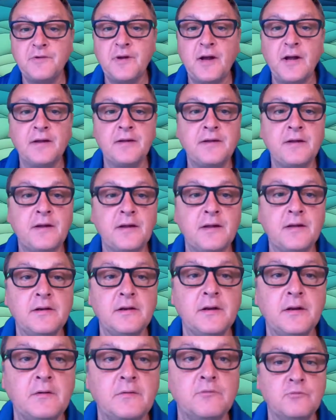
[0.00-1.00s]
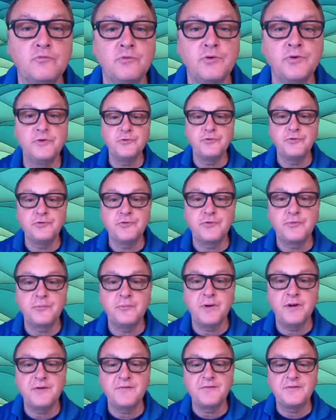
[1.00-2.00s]
I can reduce
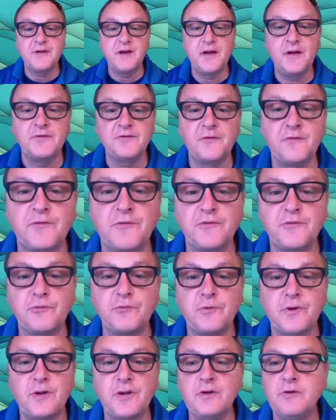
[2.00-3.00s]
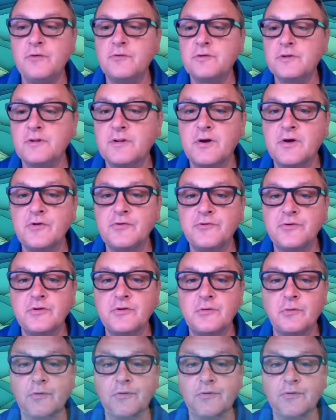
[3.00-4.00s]
my size on the screen or enlarge it
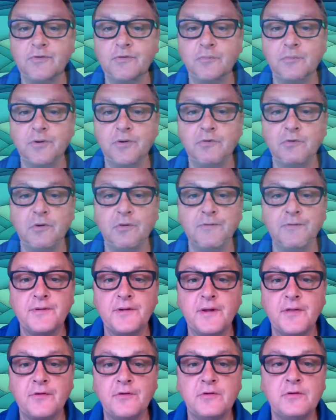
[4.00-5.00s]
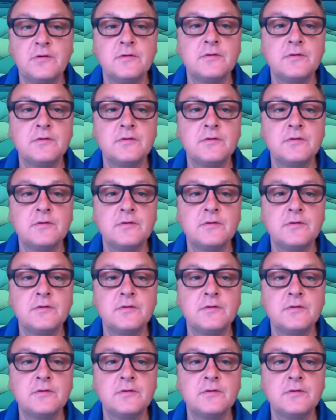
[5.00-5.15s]
or disappear altogether.